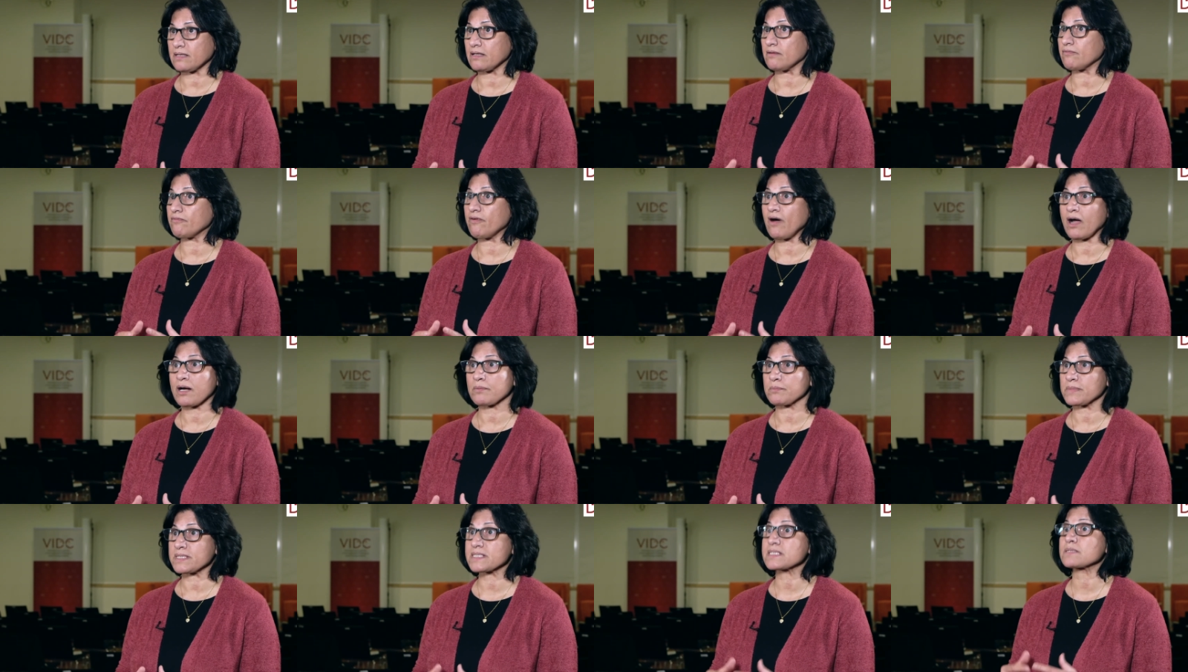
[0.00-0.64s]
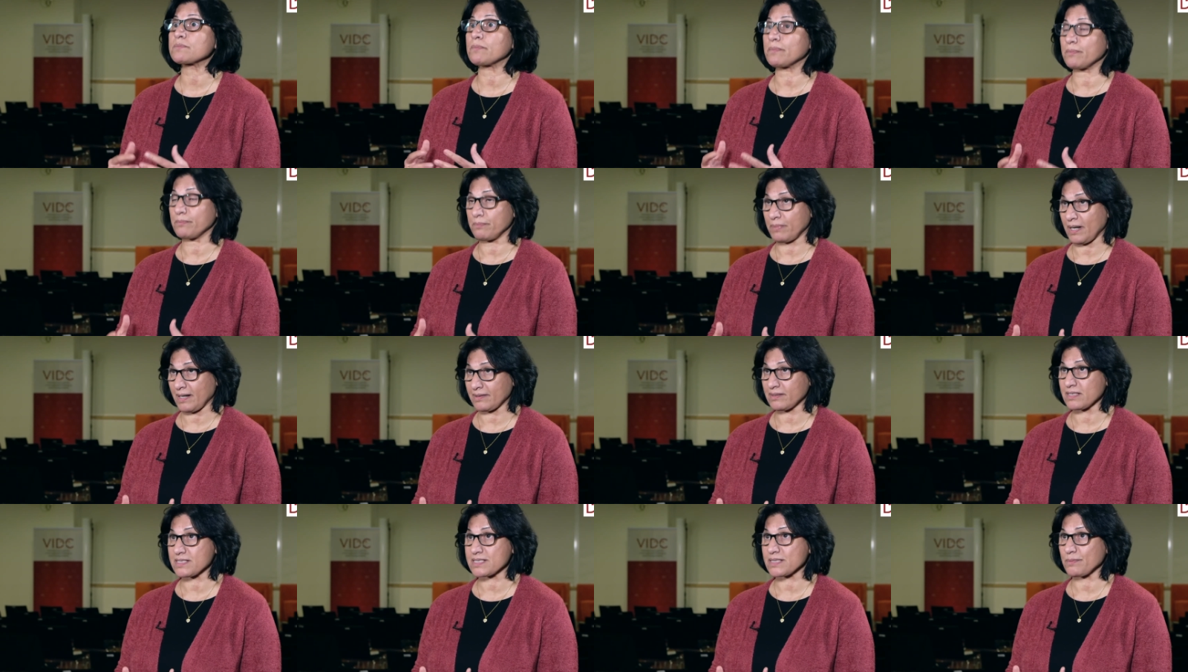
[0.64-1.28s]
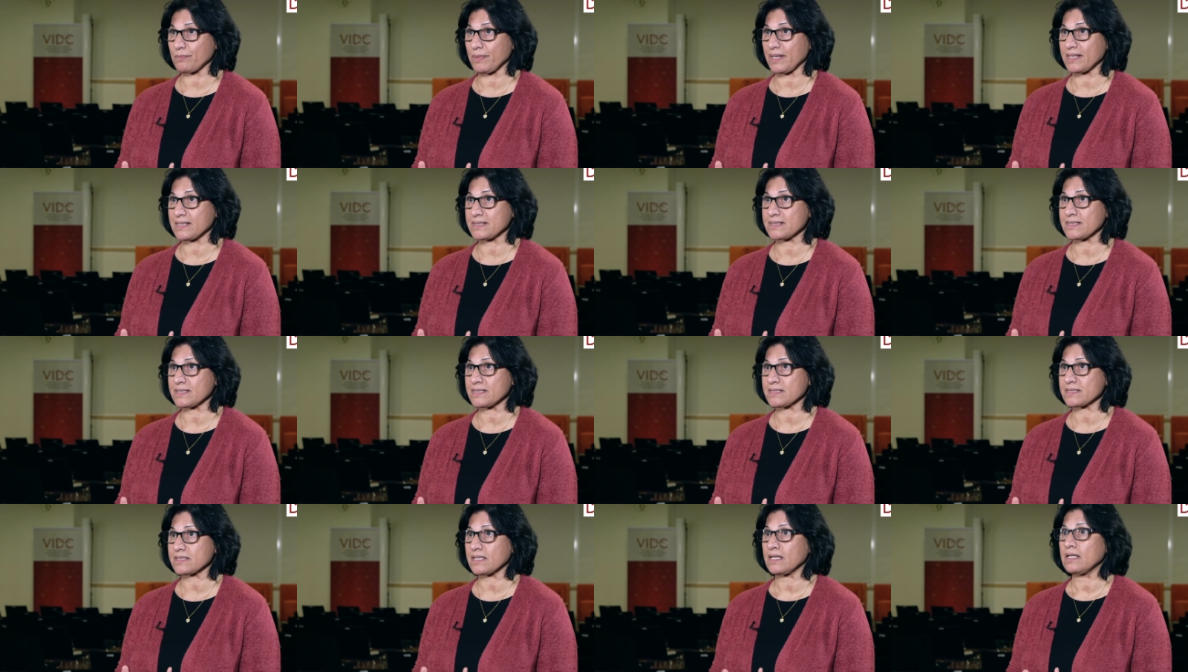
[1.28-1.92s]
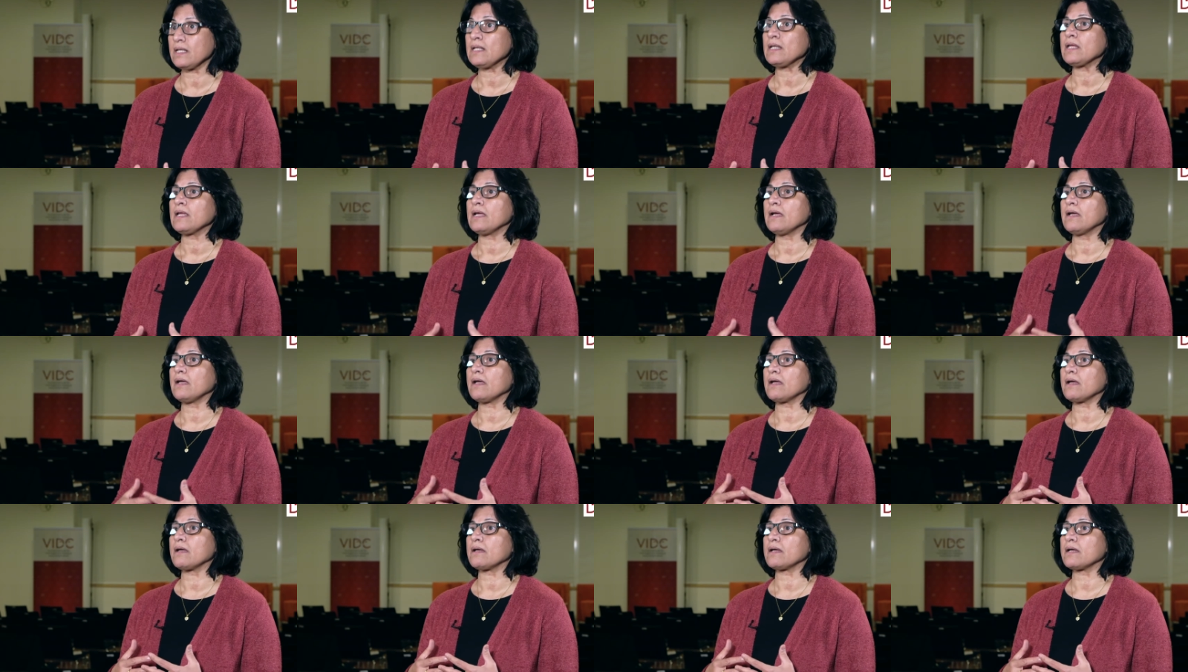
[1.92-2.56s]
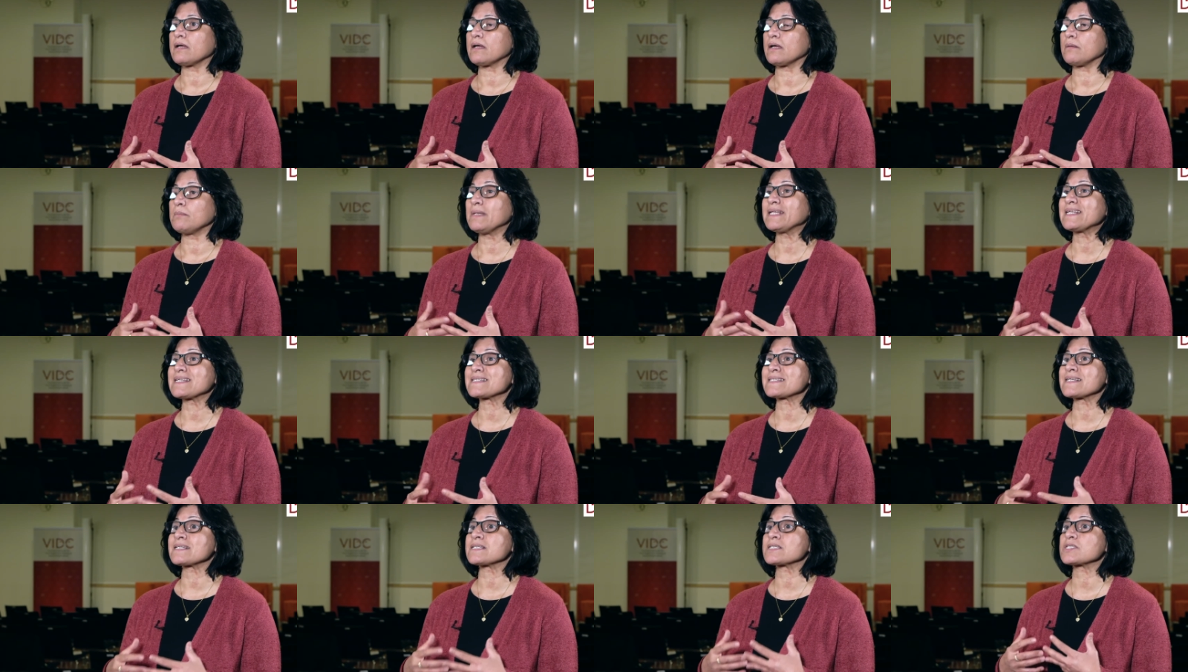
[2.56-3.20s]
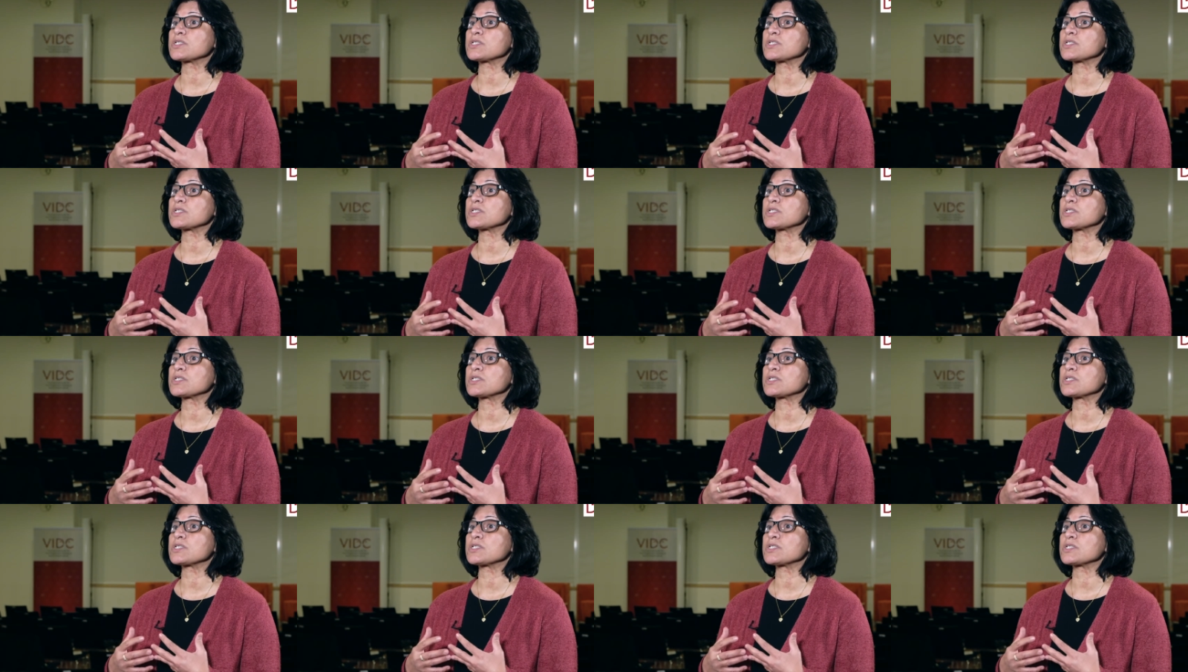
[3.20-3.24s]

pharmacists participated, medicine